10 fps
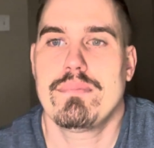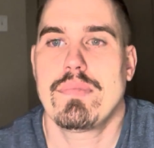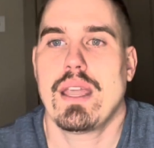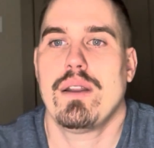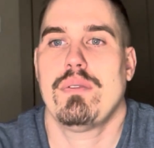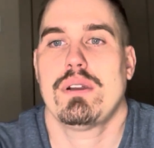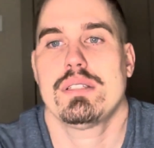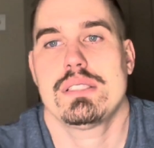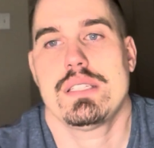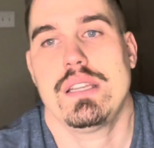don't want to
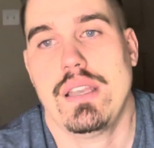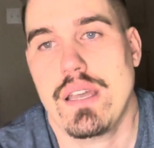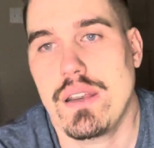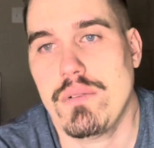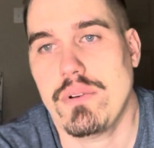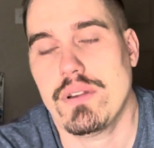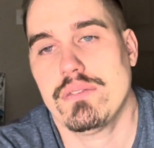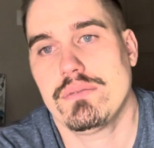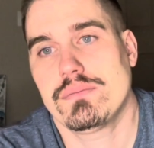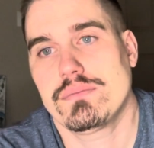see
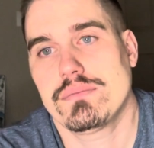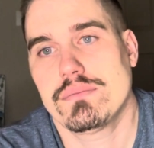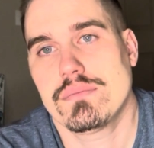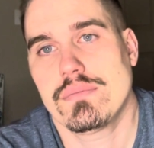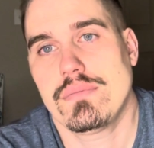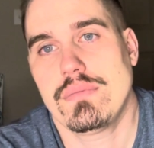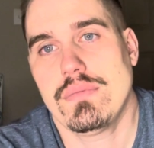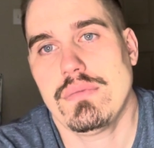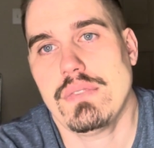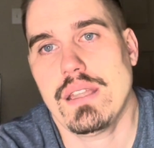anyone
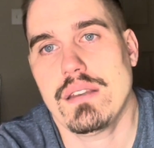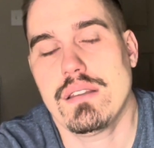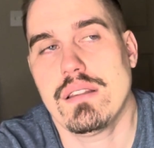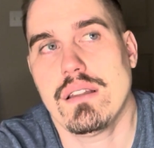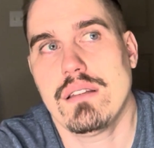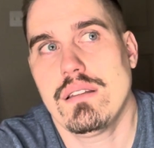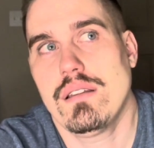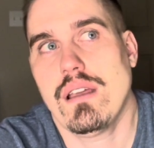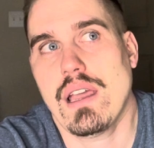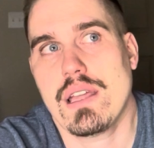that
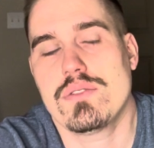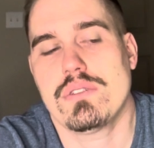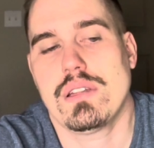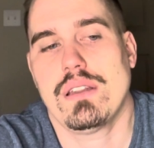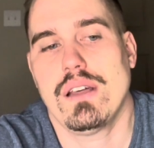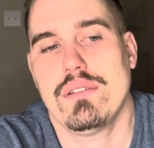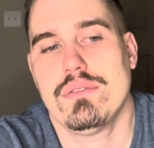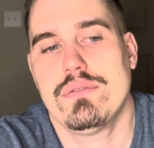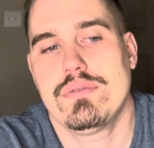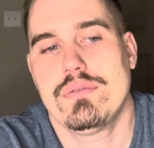I truly love